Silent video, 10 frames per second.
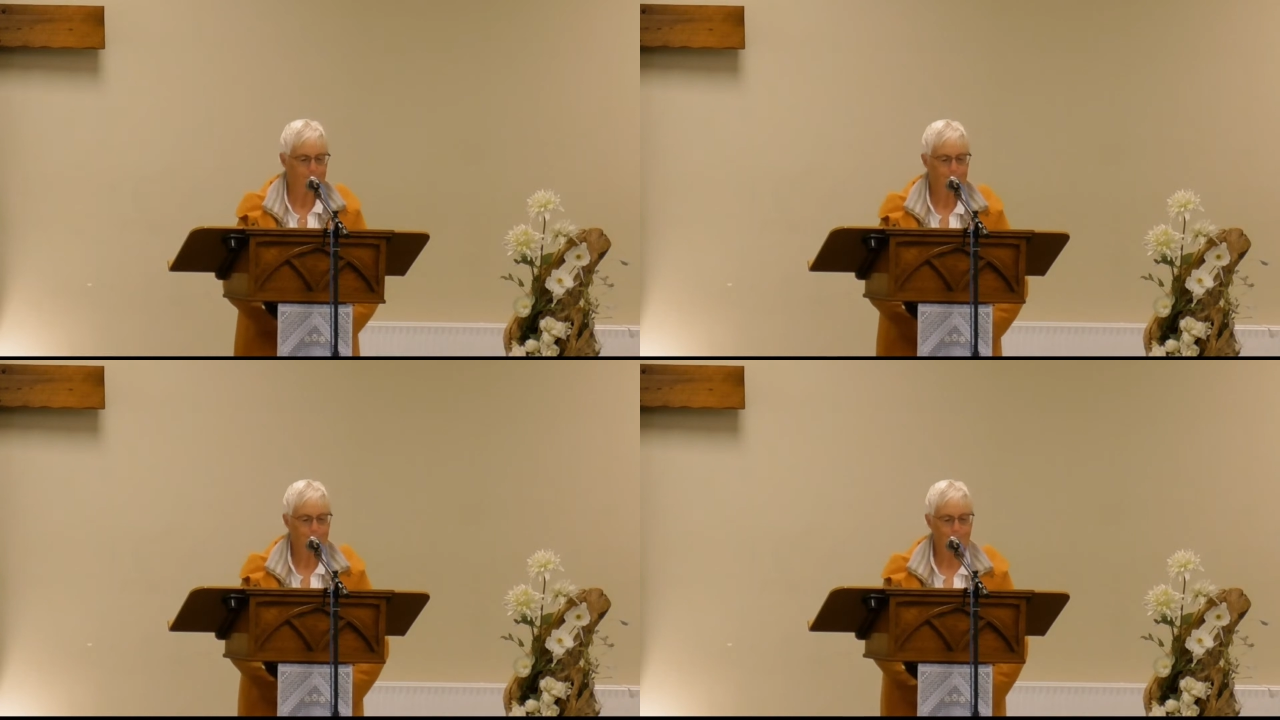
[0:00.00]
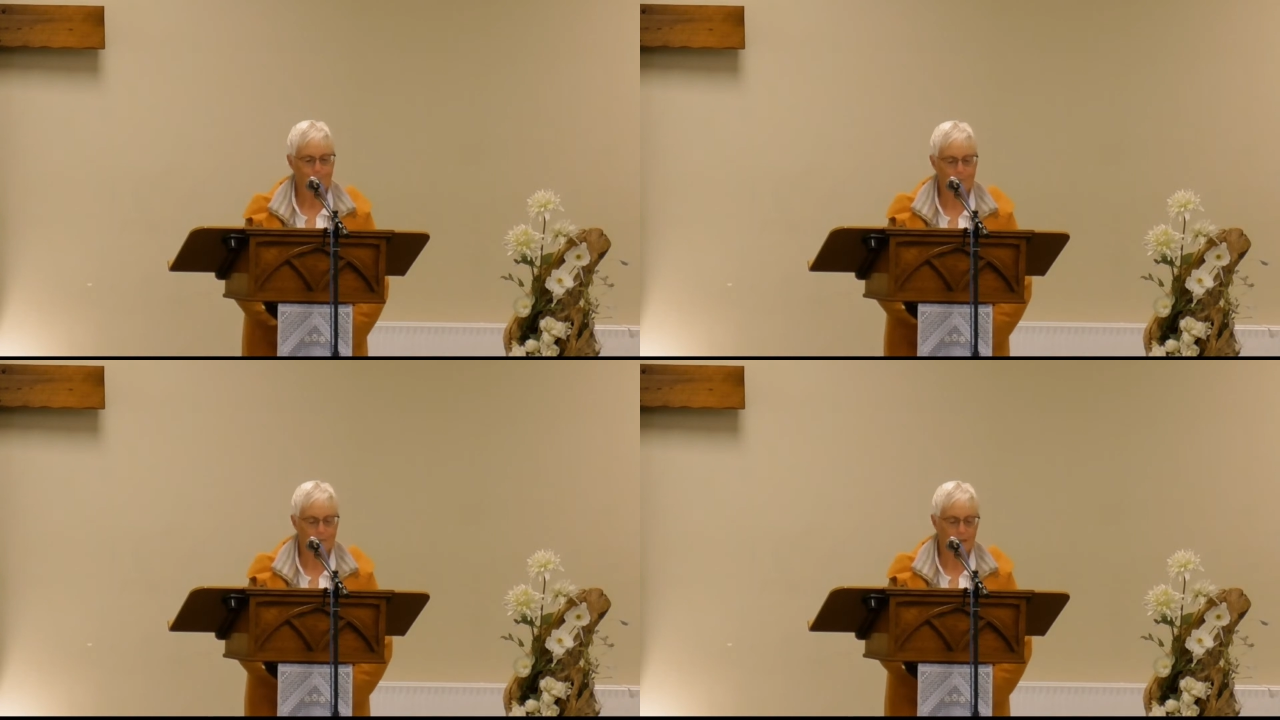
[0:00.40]

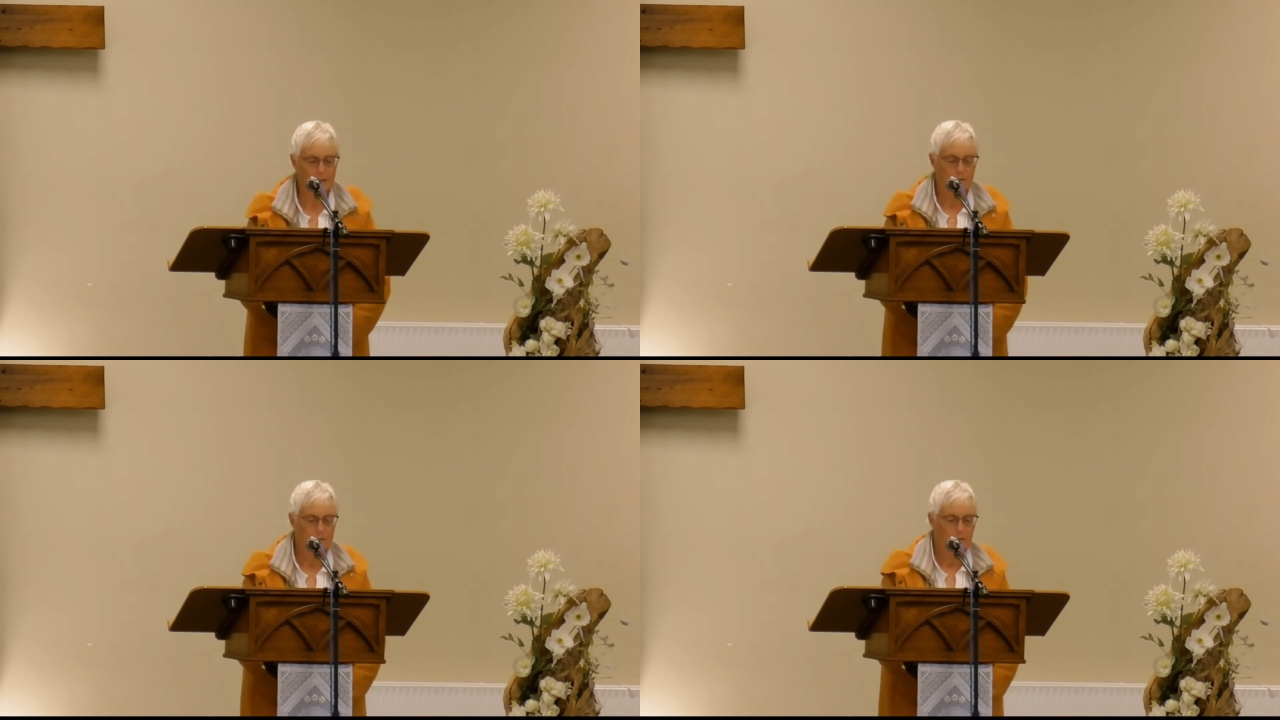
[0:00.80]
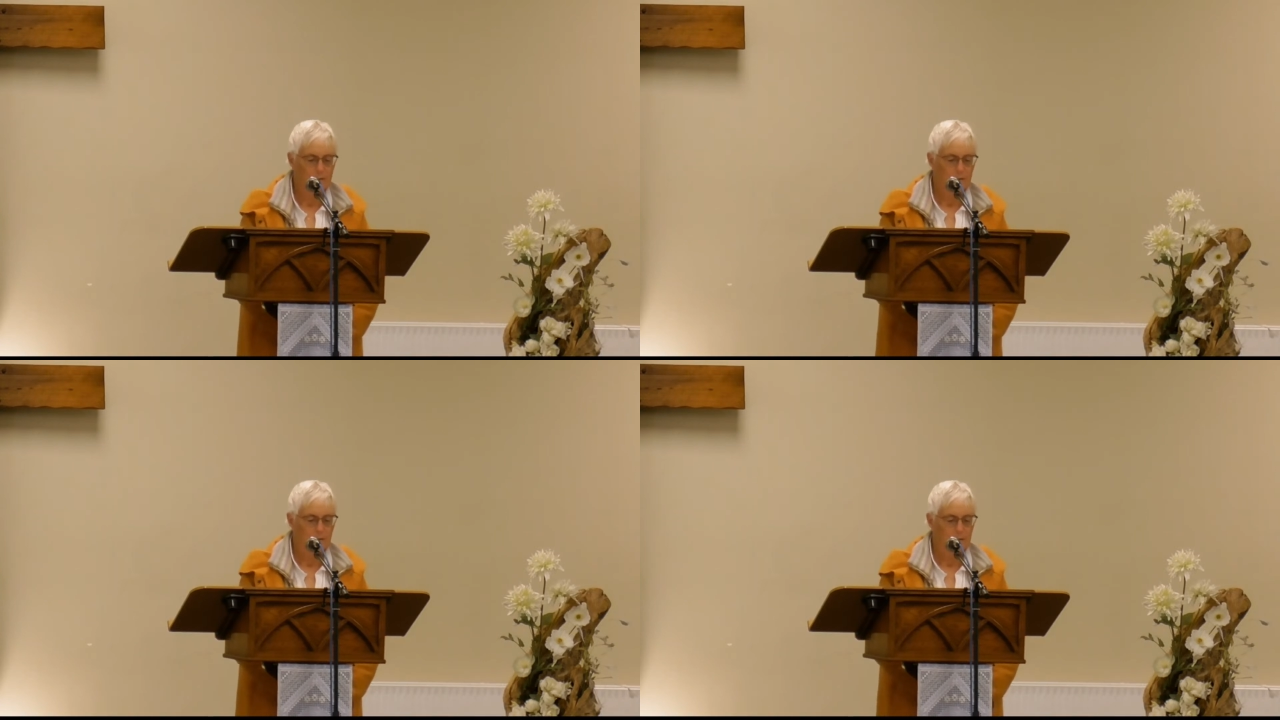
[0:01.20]

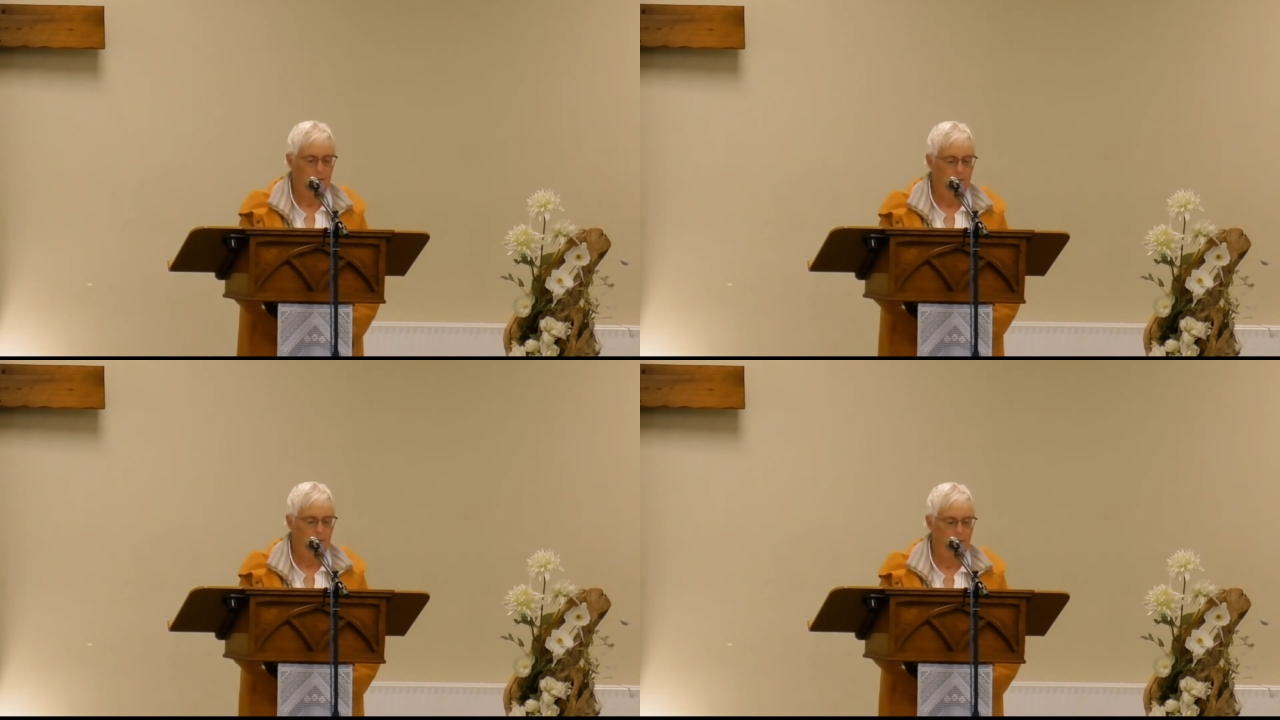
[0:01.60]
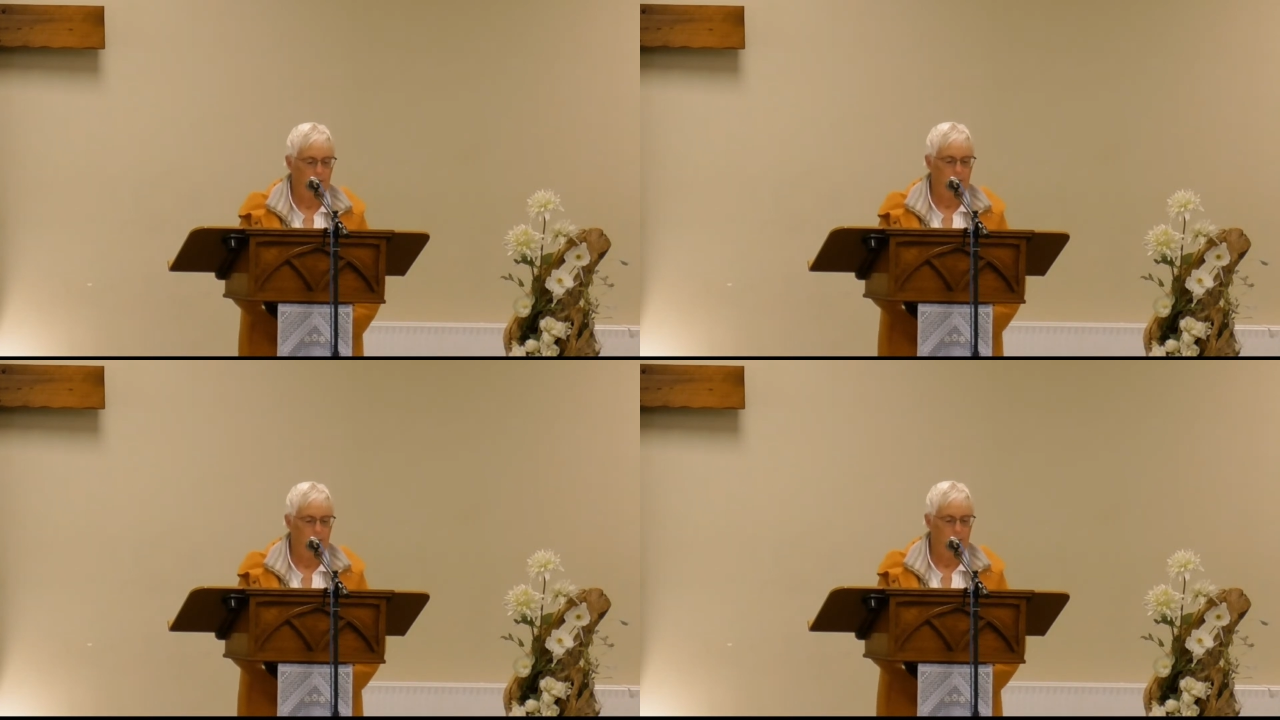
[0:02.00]
[no speech]